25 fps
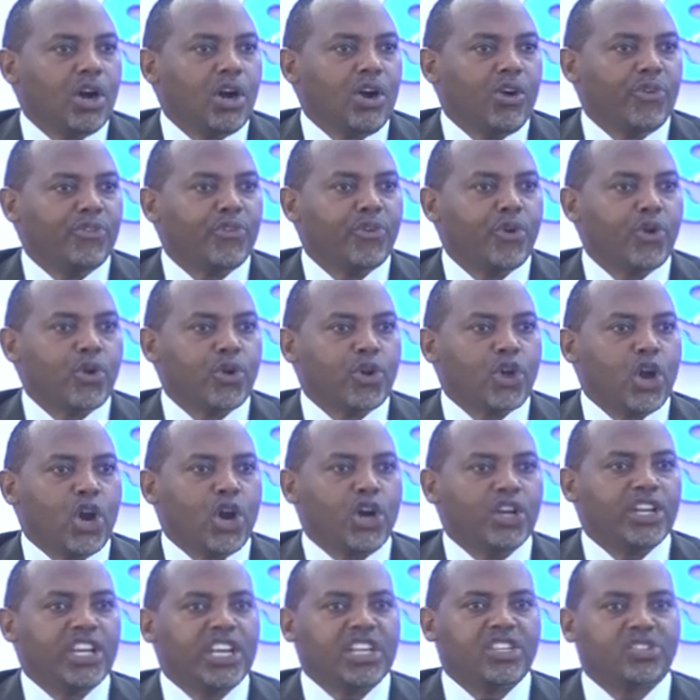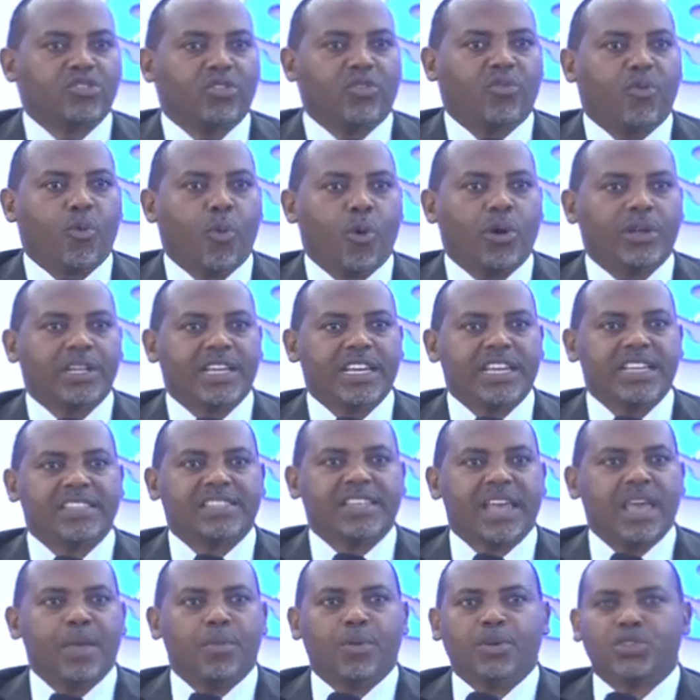of who God is, of what He
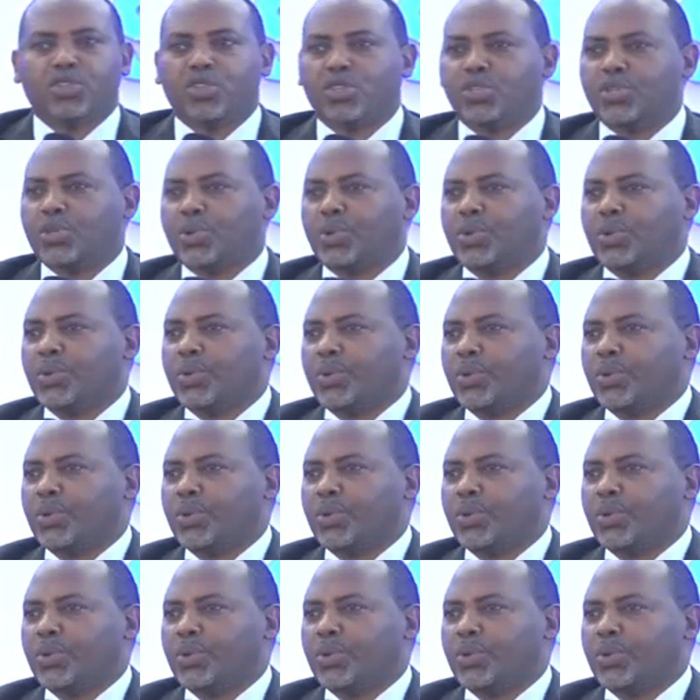is able to do,